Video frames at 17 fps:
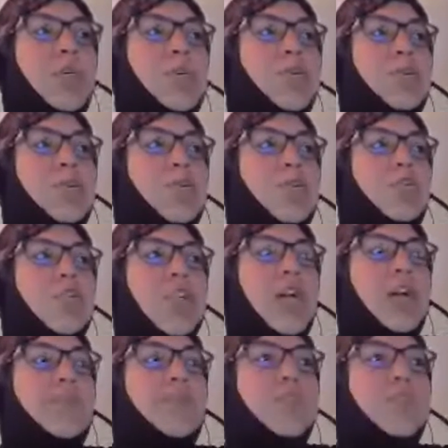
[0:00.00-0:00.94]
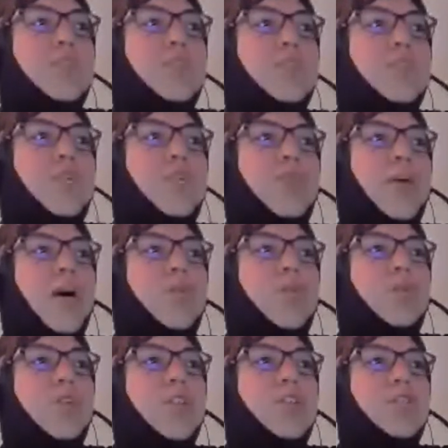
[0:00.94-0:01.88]
search after of
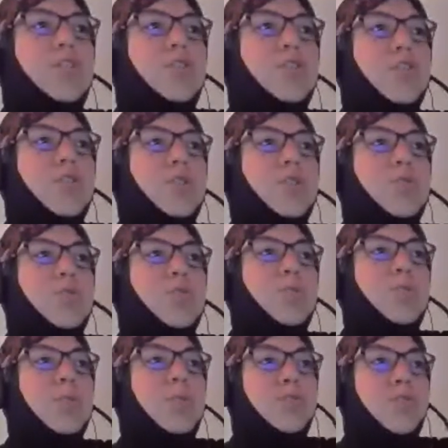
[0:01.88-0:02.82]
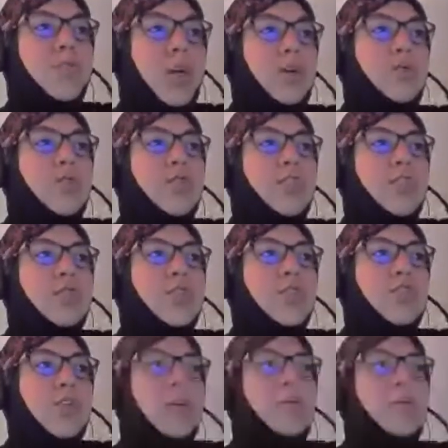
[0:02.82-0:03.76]
our research group of our
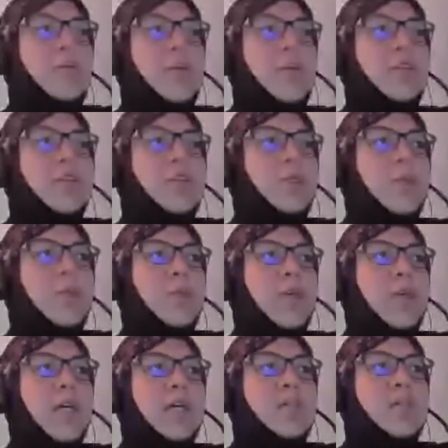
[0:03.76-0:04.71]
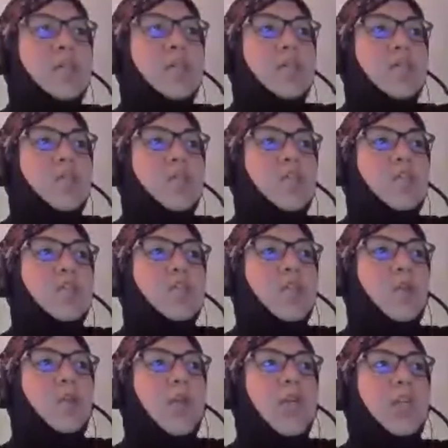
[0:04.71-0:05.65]
Service Fabric. It will be Azure in search.
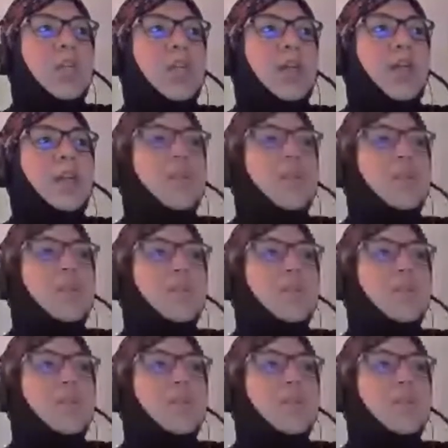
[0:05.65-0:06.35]
So we create.